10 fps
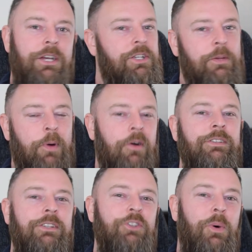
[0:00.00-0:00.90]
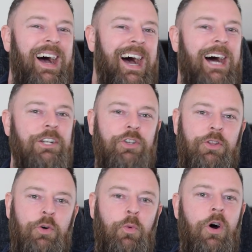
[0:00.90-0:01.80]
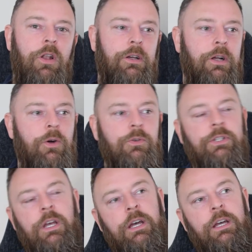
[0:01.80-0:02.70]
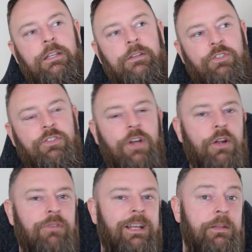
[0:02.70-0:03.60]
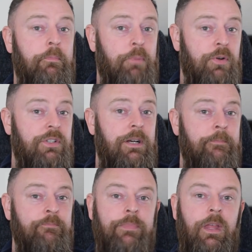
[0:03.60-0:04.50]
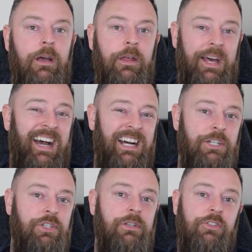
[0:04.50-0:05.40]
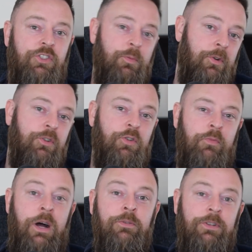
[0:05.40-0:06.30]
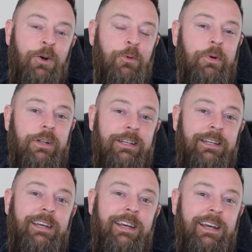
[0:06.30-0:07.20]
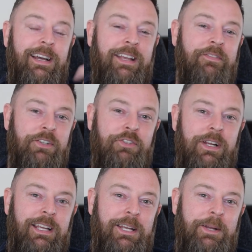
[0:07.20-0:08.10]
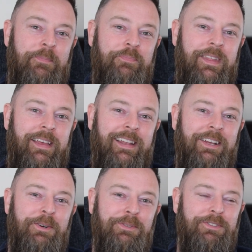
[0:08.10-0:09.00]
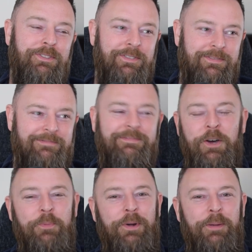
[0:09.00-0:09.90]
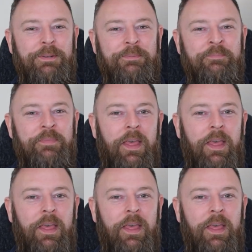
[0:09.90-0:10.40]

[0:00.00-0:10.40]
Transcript: She pointed to a hatch on the wall and goes, You've just got to ring the buzzer at the hatch and someone will come round and open it and give you a drink. And he goes, No problem.